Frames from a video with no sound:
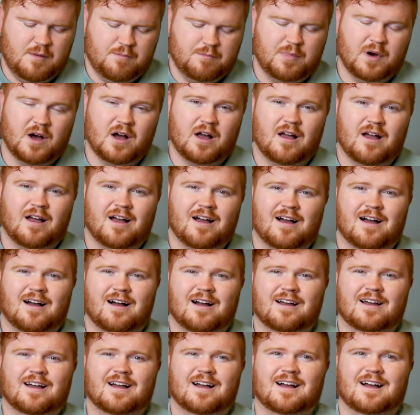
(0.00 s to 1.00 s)
But
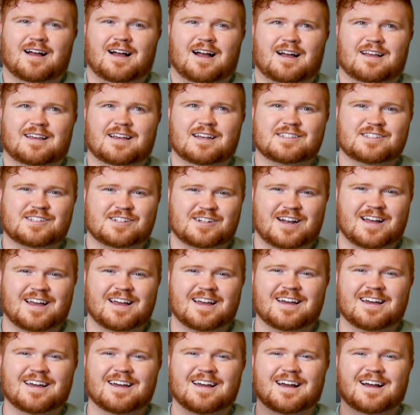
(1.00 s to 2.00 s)

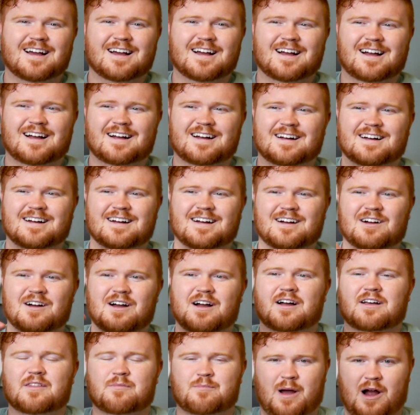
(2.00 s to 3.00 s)
yesterday,
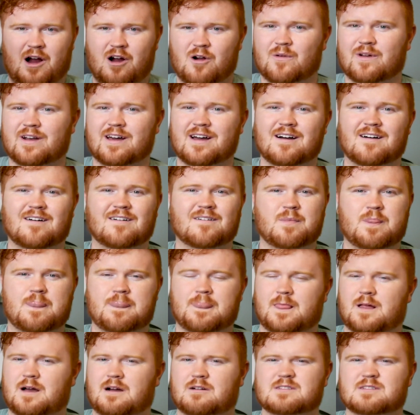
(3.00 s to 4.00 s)
power went out. I